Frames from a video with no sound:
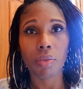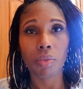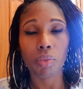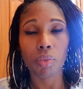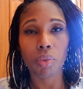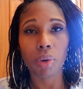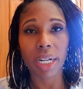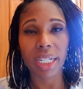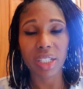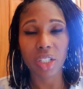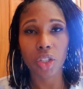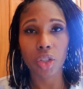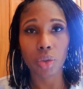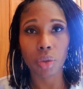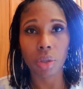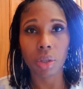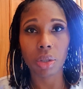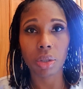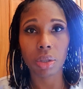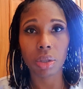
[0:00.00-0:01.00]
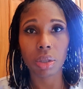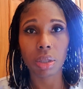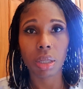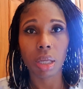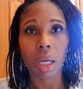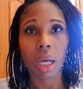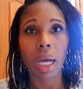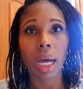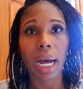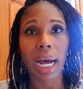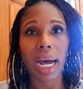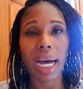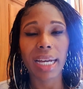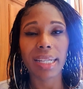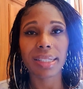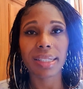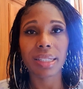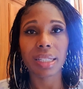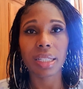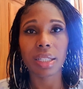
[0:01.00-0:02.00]
restaurant
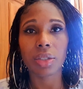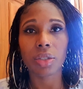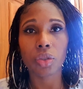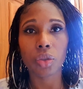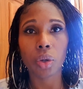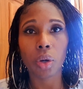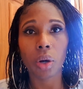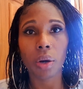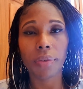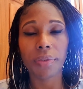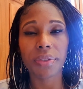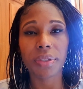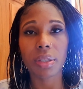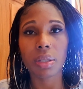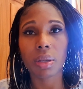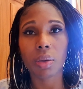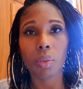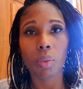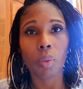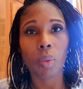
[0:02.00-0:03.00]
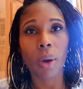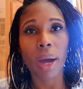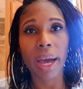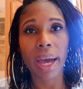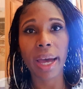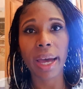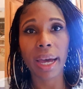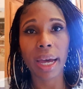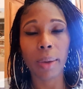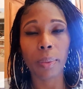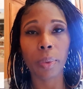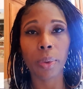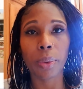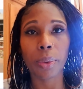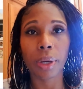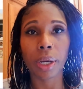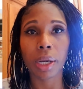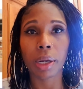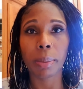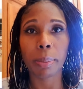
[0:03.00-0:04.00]
has these troughs where we were
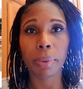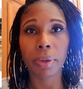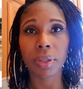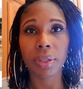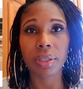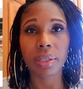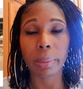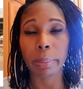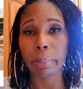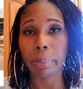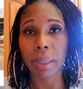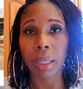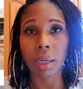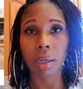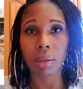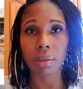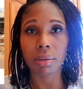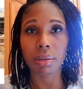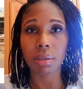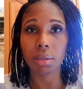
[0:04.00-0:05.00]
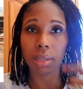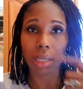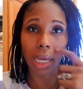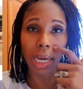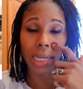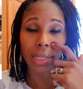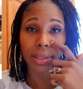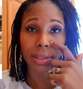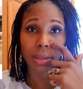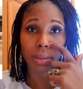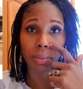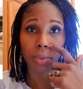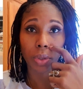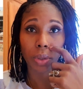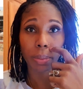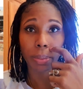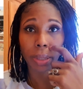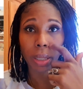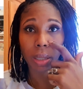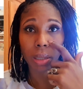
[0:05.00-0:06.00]
going to put some plants, add some new
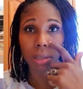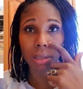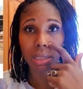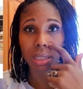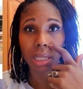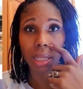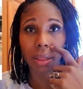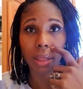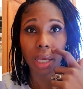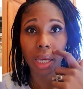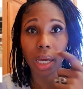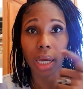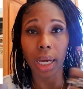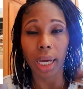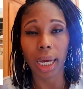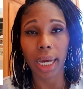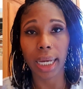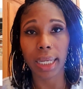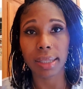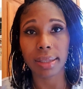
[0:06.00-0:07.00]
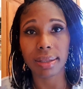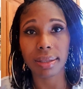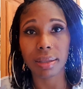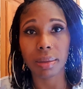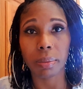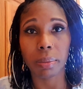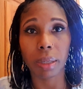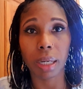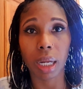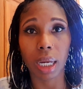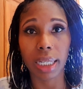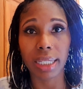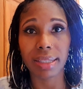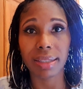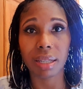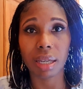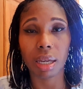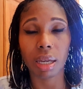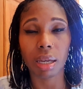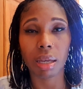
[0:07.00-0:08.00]
plants in there and some
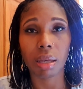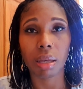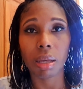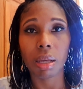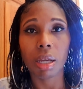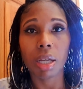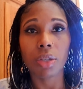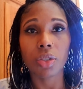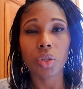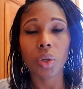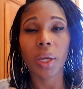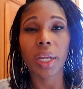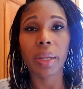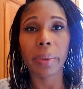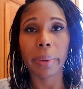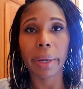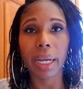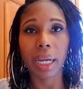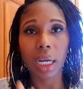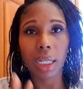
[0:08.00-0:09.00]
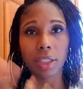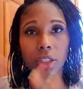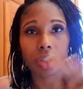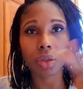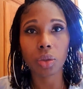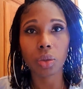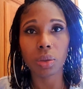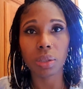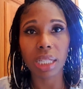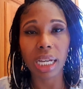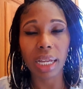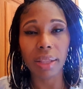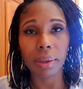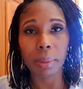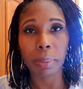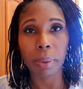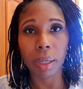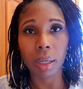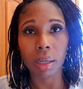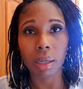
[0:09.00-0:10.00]
lighting. So anyway, I just called that the
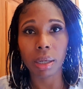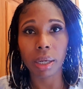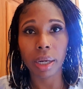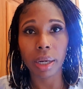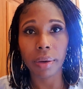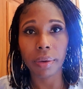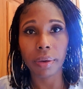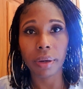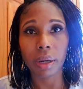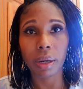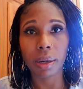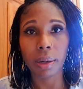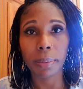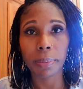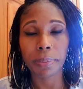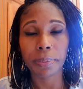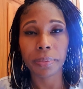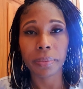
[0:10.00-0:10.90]
plant area.